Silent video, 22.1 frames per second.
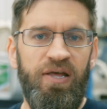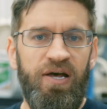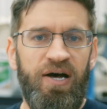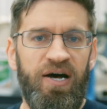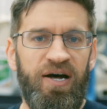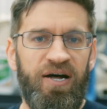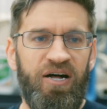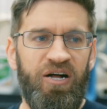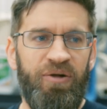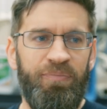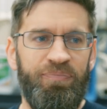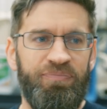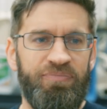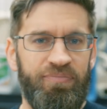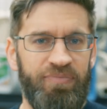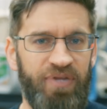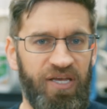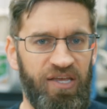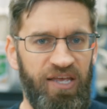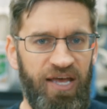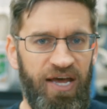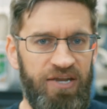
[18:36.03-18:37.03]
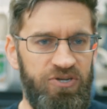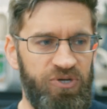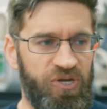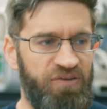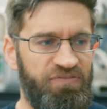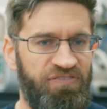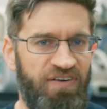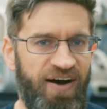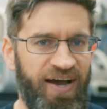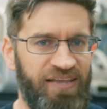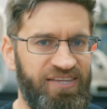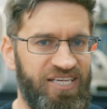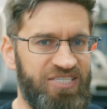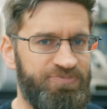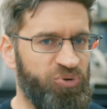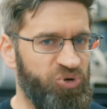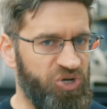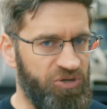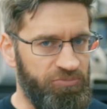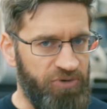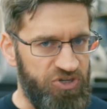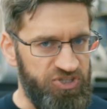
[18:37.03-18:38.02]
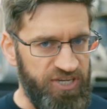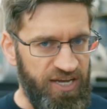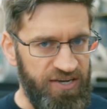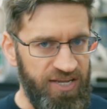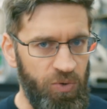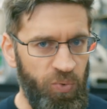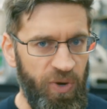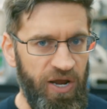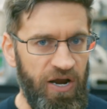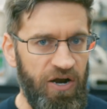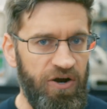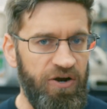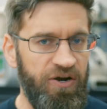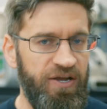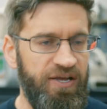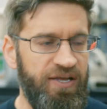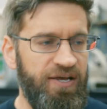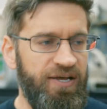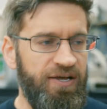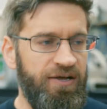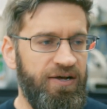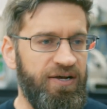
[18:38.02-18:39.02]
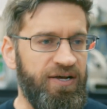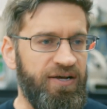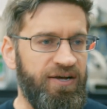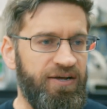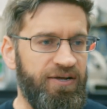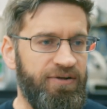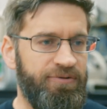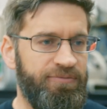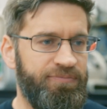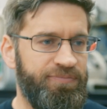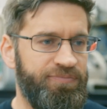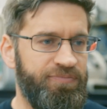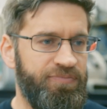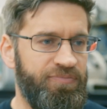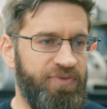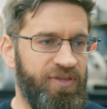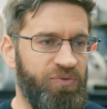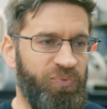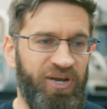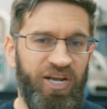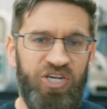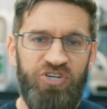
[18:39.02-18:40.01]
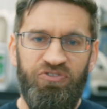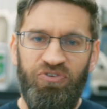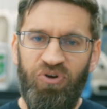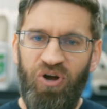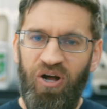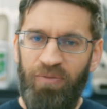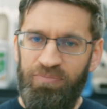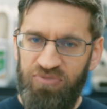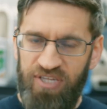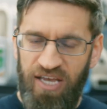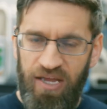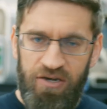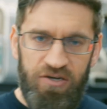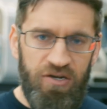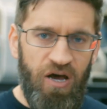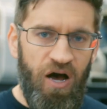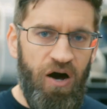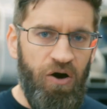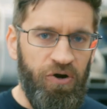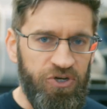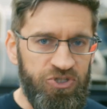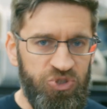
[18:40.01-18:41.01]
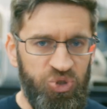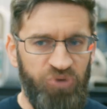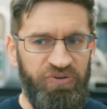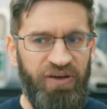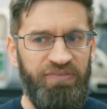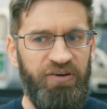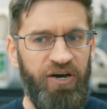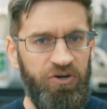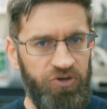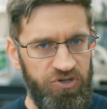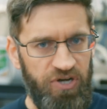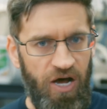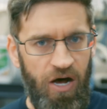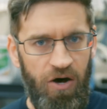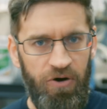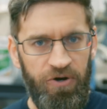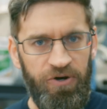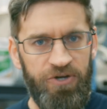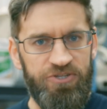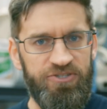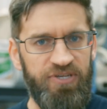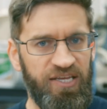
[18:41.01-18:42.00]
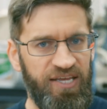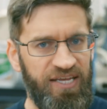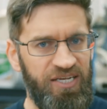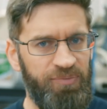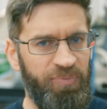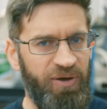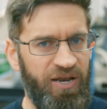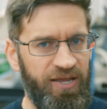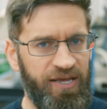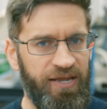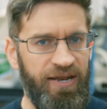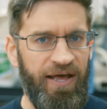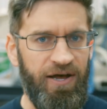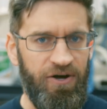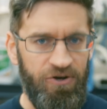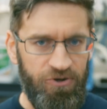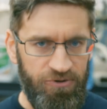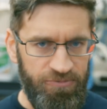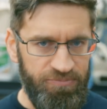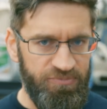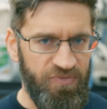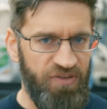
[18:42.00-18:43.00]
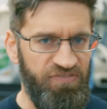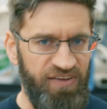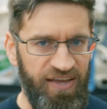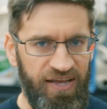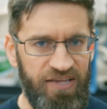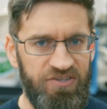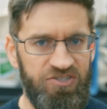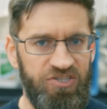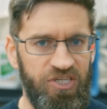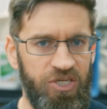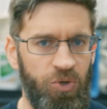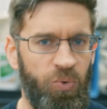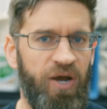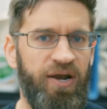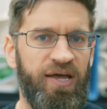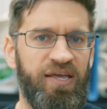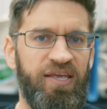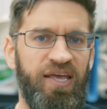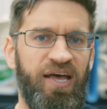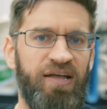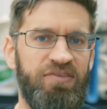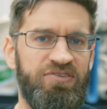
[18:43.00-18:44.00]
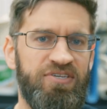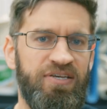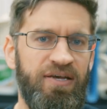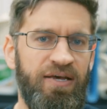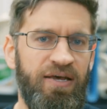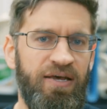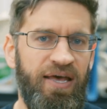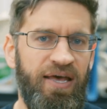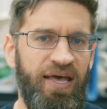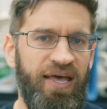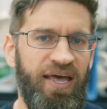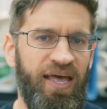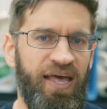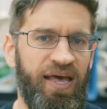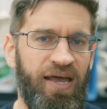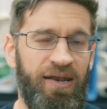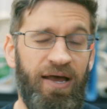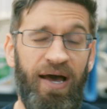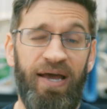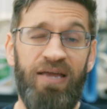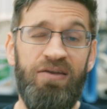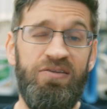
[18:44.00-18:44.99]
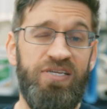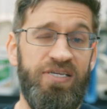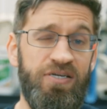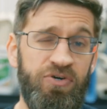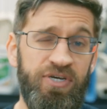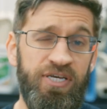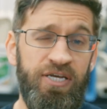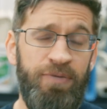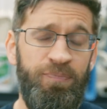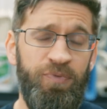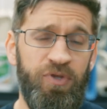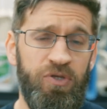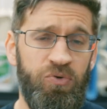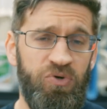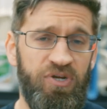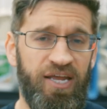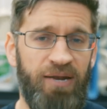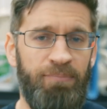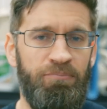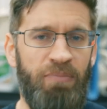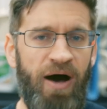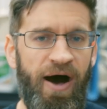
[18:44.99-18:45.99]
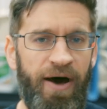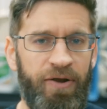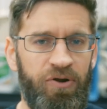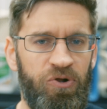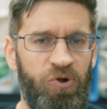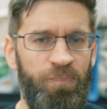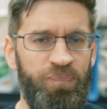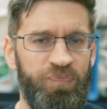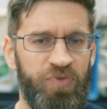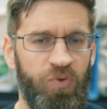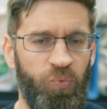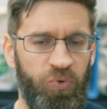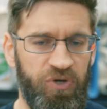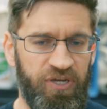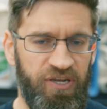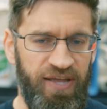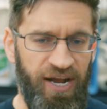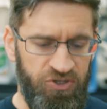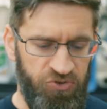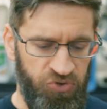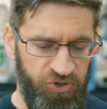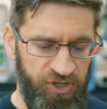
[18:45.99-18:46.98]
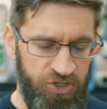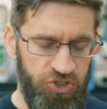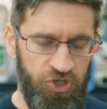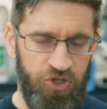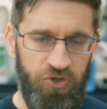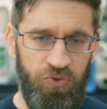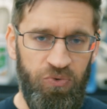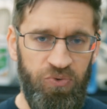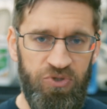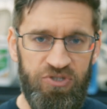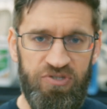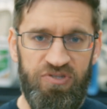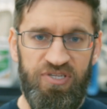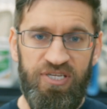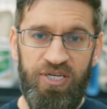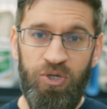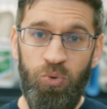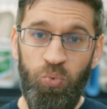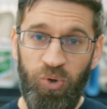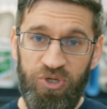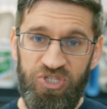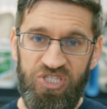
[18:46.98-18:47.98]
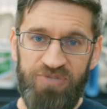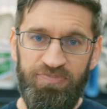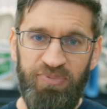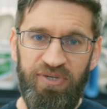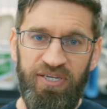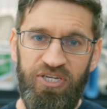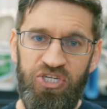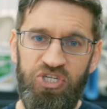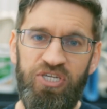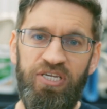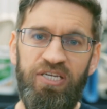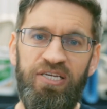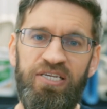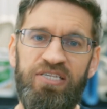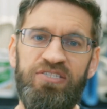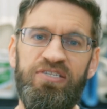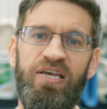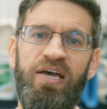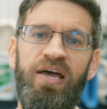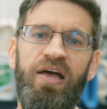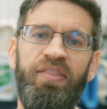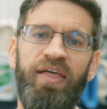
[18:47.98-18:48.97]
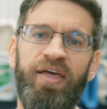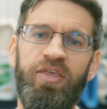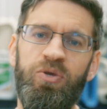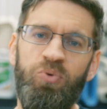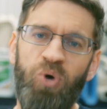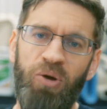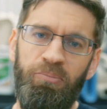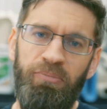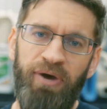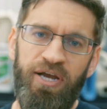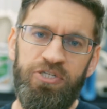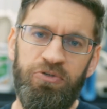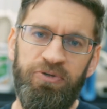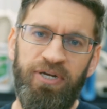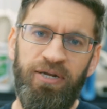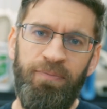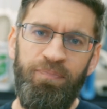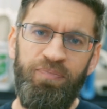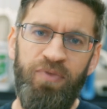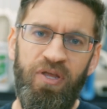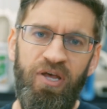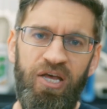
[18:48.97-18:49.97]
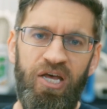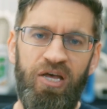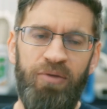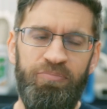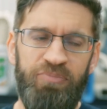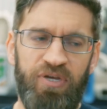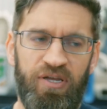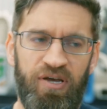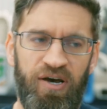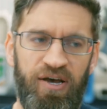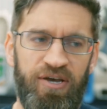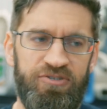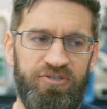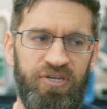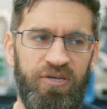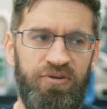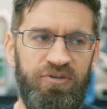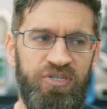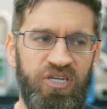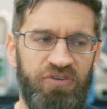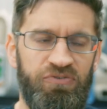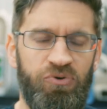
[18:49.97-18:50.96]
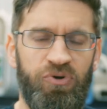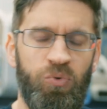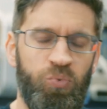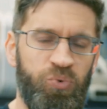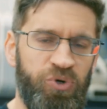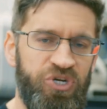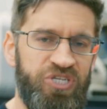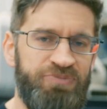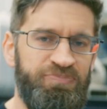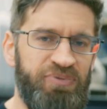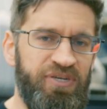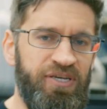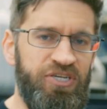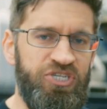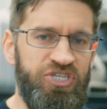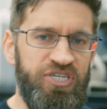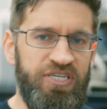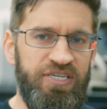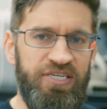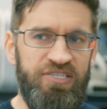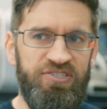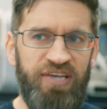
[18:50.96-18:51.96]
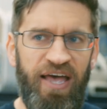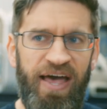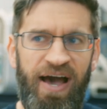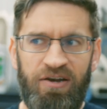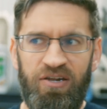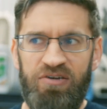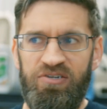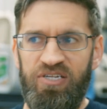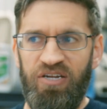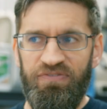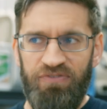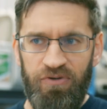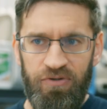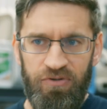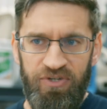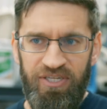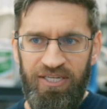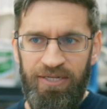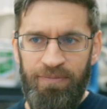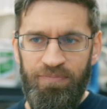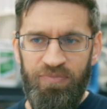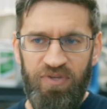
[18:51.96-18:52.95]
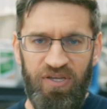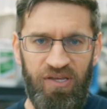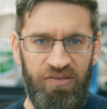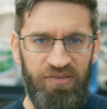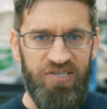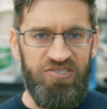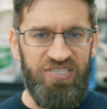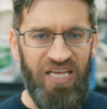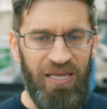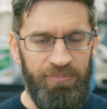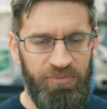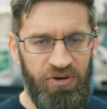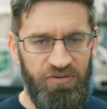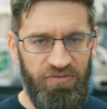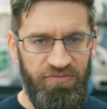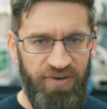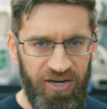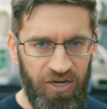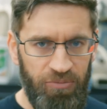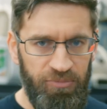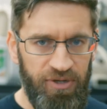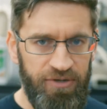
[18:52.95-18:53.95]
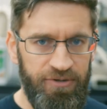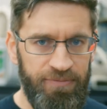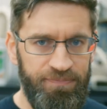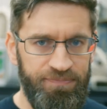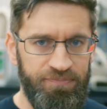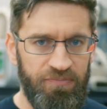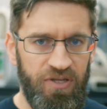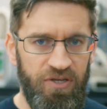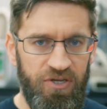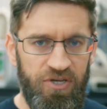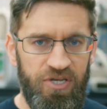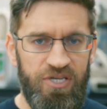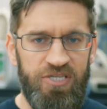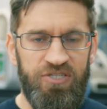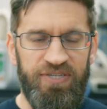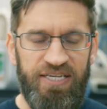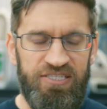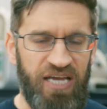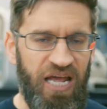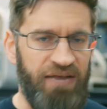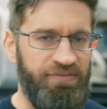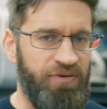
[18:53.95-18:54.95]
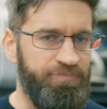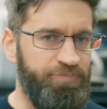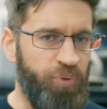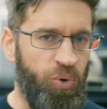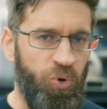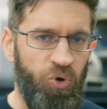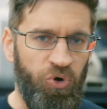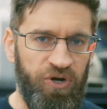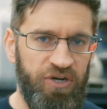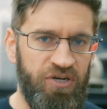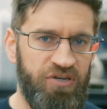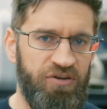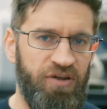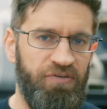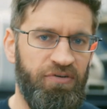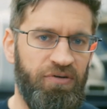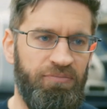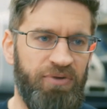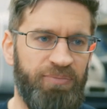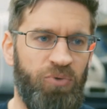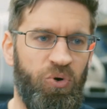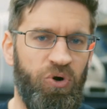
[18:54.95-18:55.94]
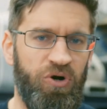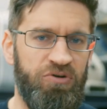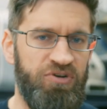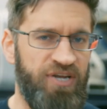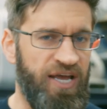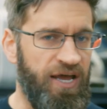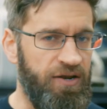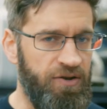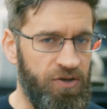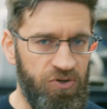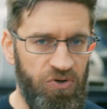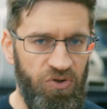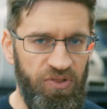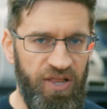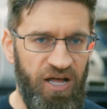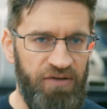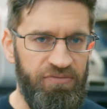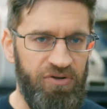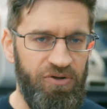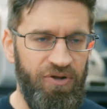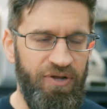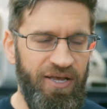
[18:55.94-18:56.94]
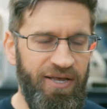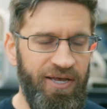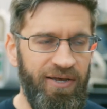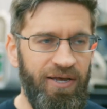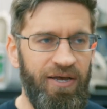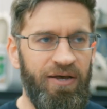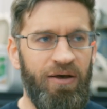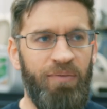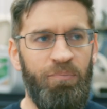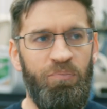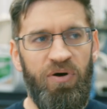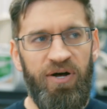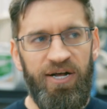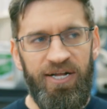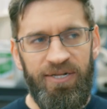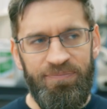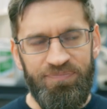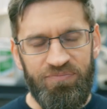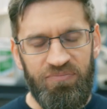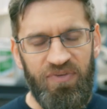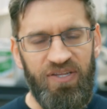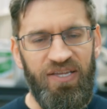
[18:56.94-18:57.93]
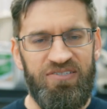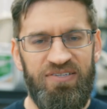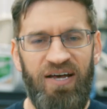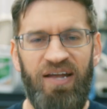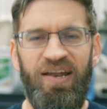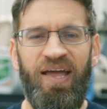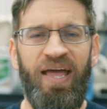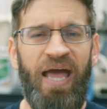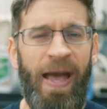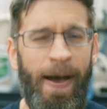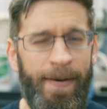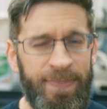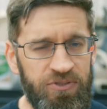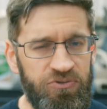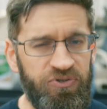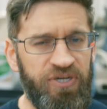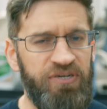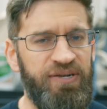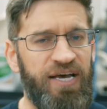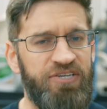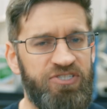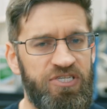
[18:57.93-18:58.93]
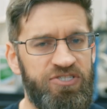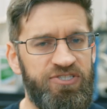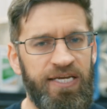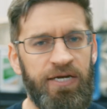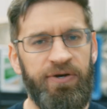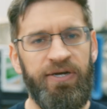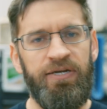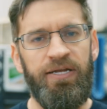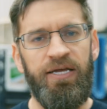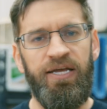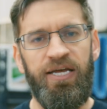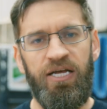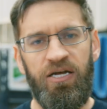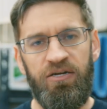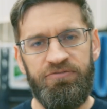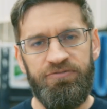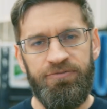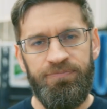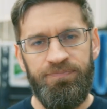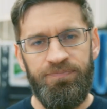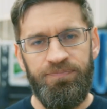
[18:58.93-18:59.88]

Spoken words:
Again, you can find these pretty much anywhere. They range from $10 to $500, again, depending on how fancy you want to get. And ideally, you would get a model where you can actually choose the wood species that you are measuring, because different wood species act differently in the same environment. So that's kind of important at a more technical level, but it's not absolutely necessary to have.